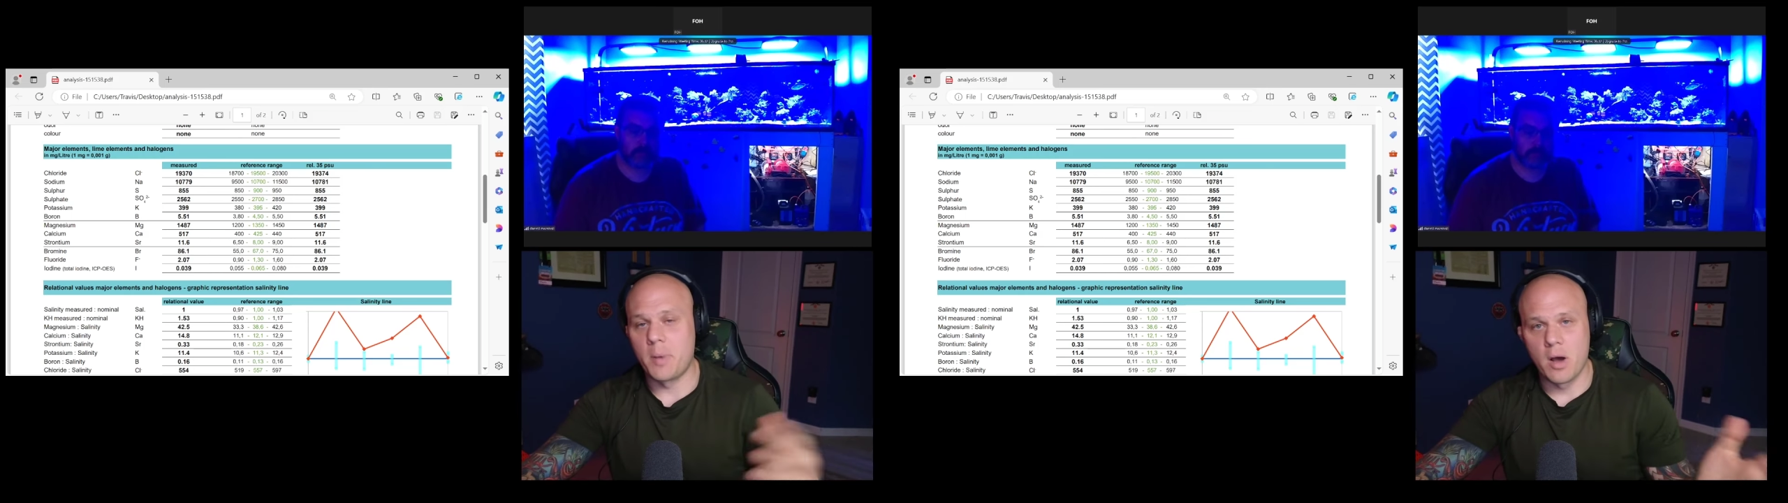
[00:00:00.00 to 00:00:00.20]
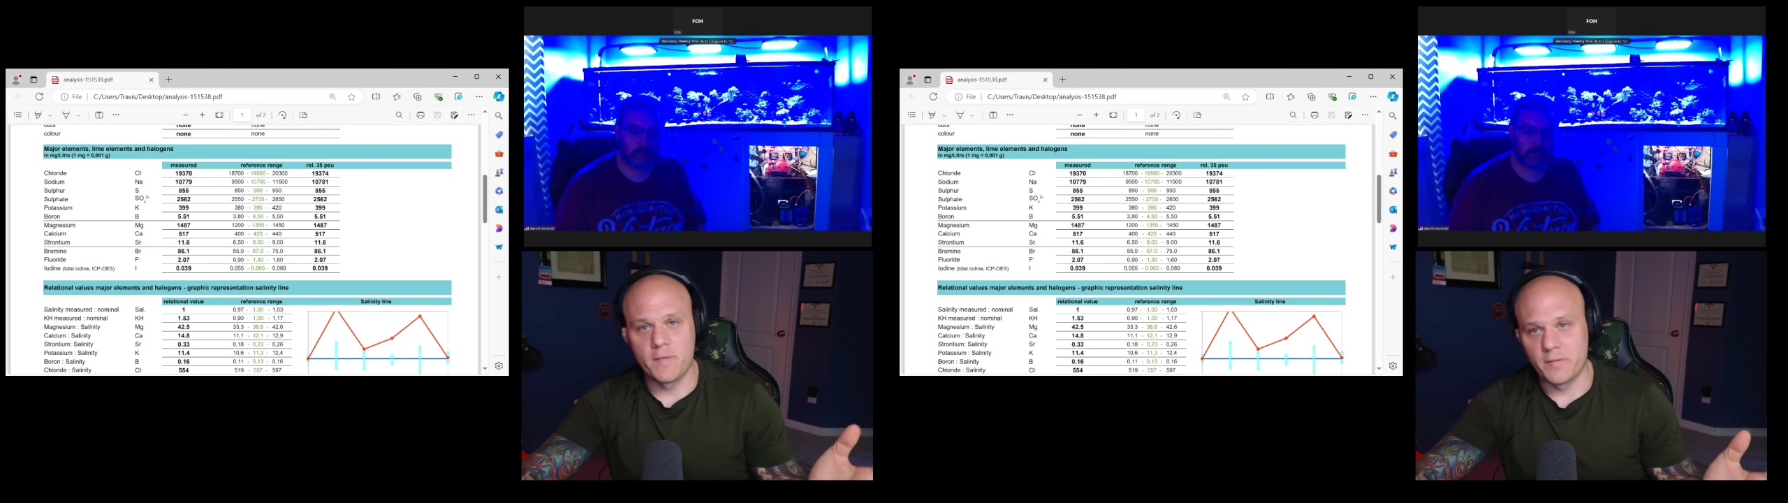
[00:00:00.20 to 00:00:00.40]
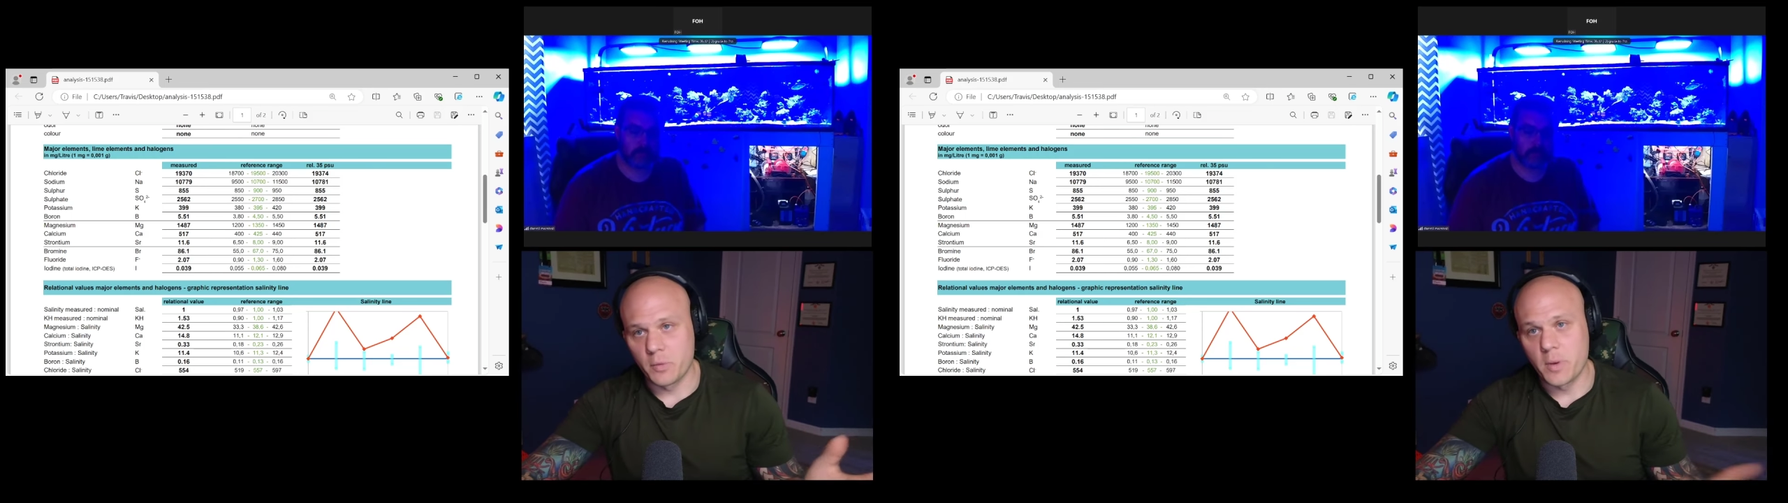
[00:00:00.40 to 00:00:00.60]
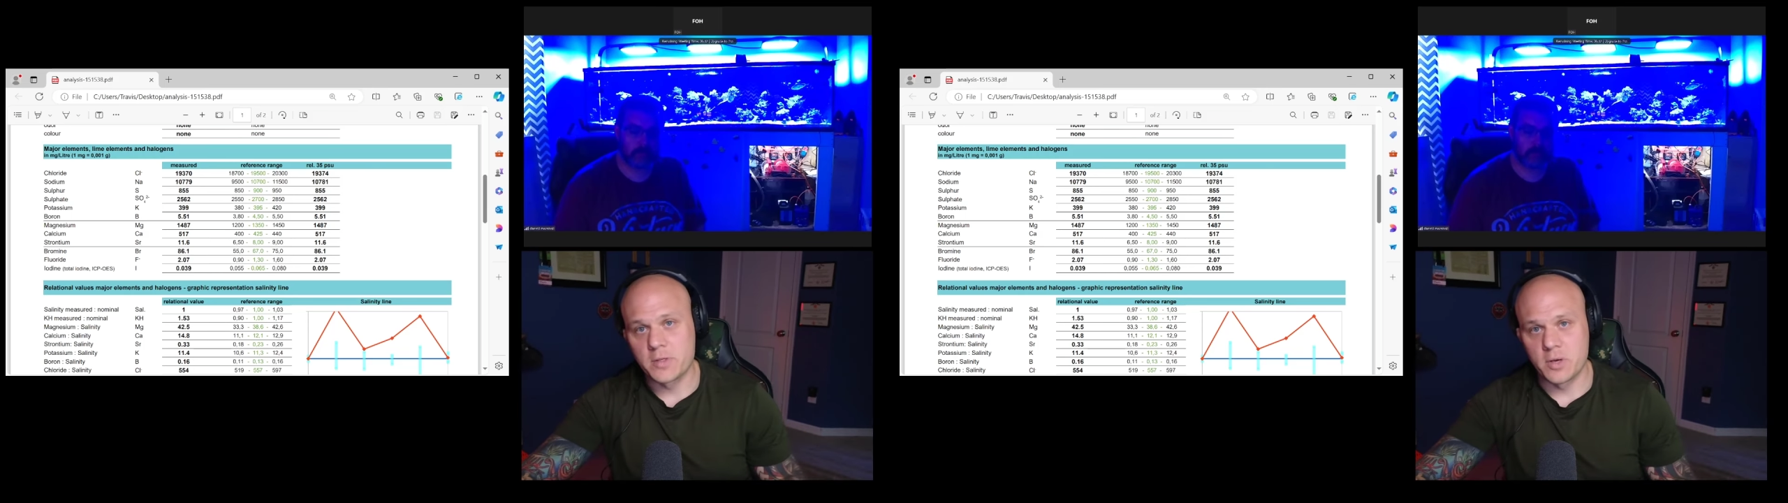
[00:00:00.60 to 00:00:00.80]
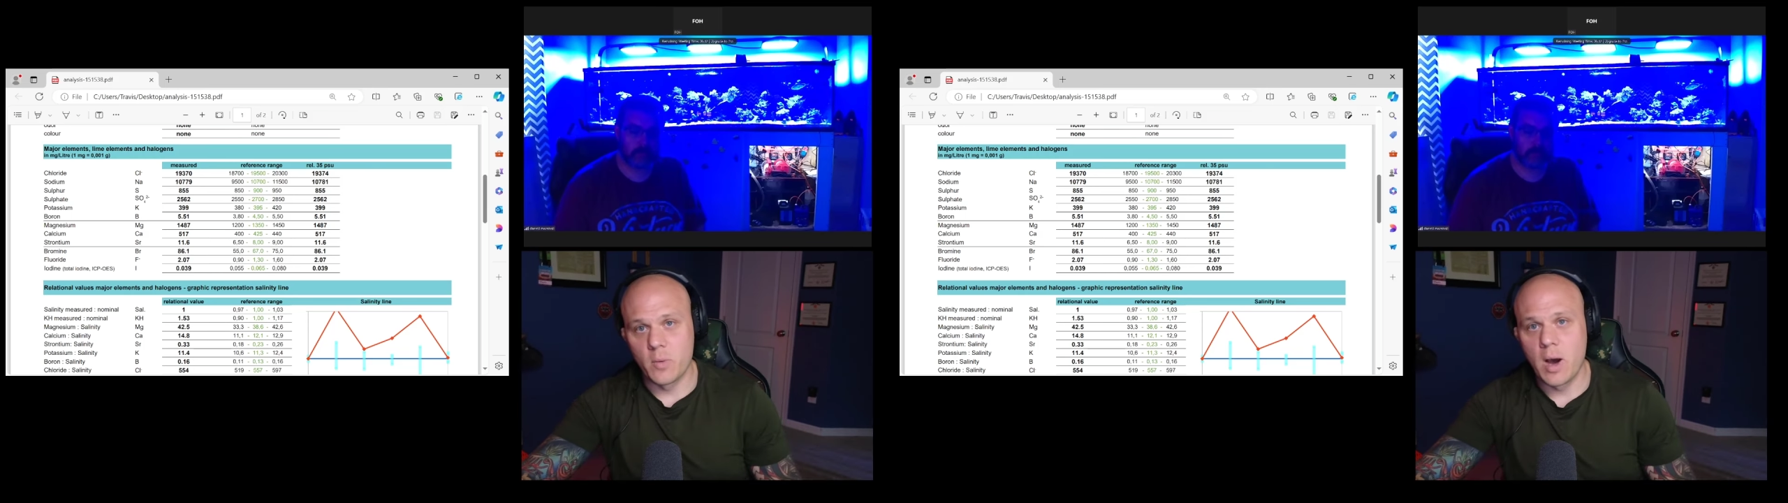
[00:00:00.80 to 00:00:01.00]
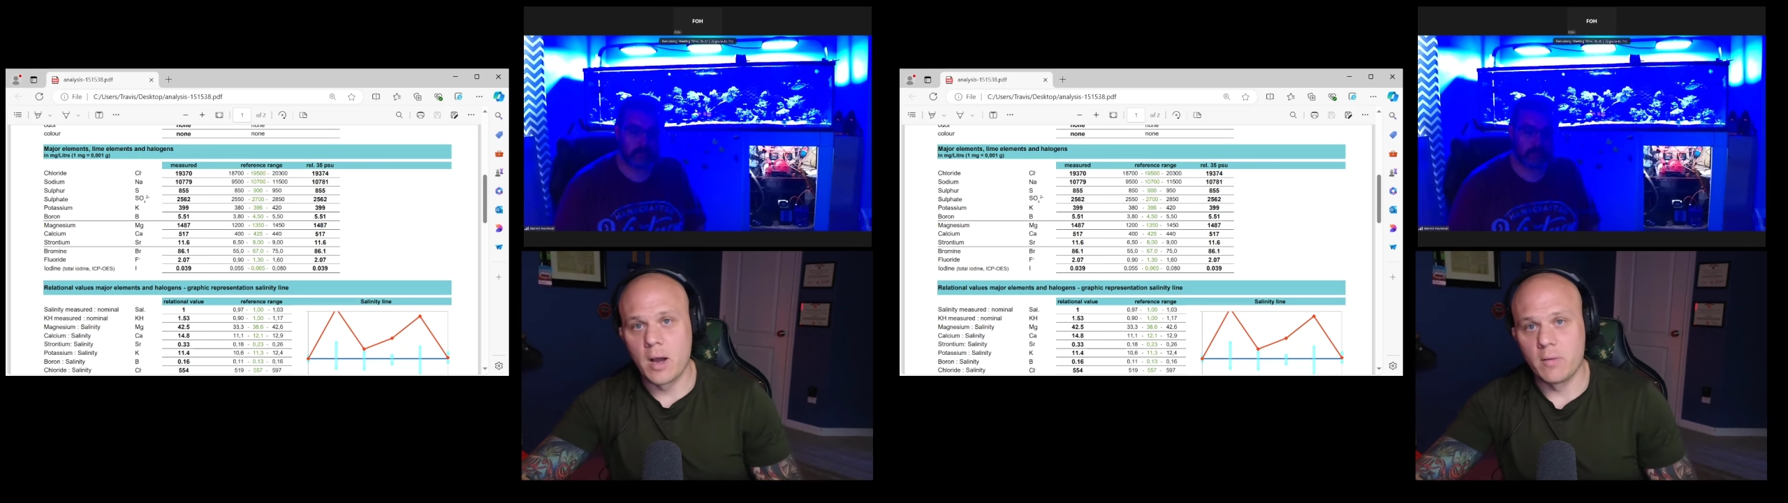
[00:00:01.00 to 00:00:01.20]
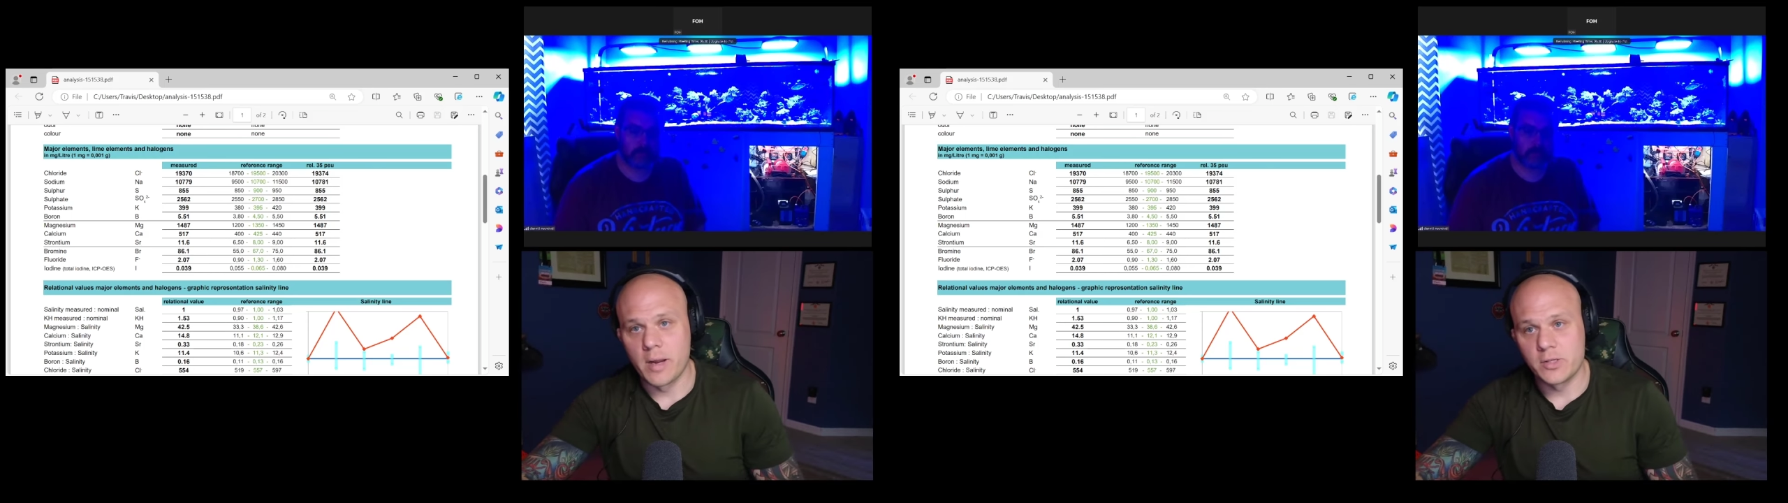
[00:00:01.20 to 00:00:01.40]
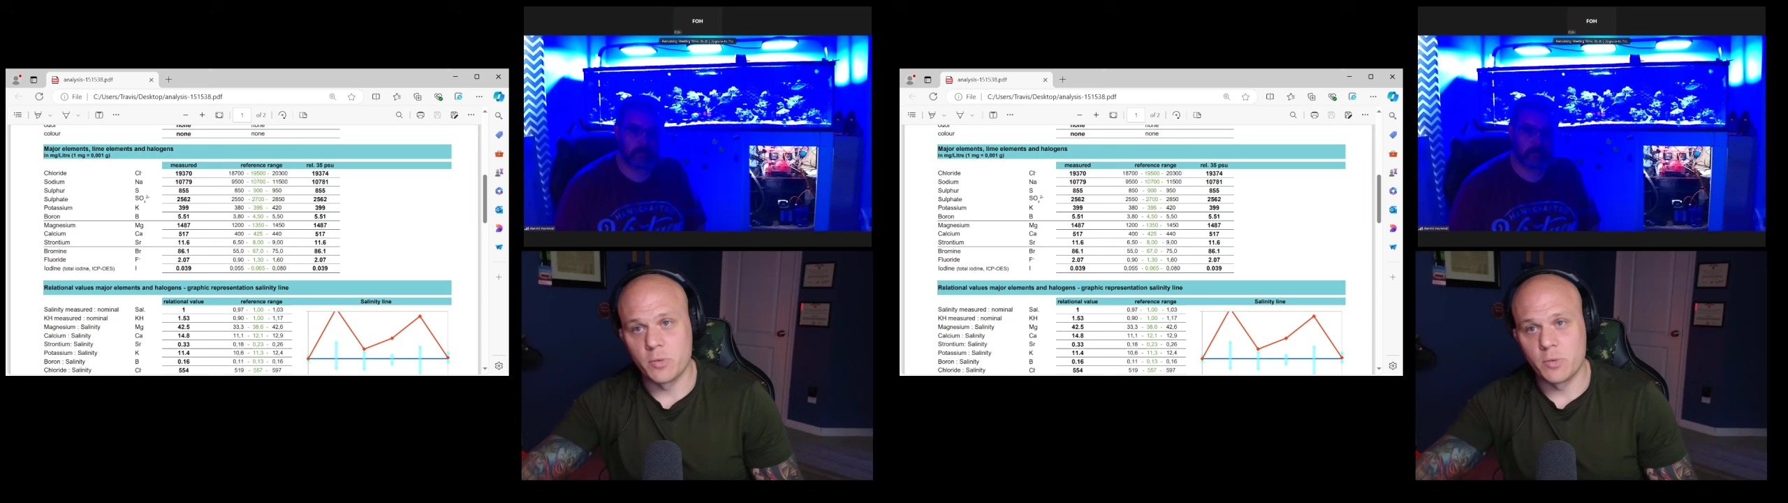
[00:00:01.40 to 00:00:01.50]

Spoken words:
off every once in a while, right?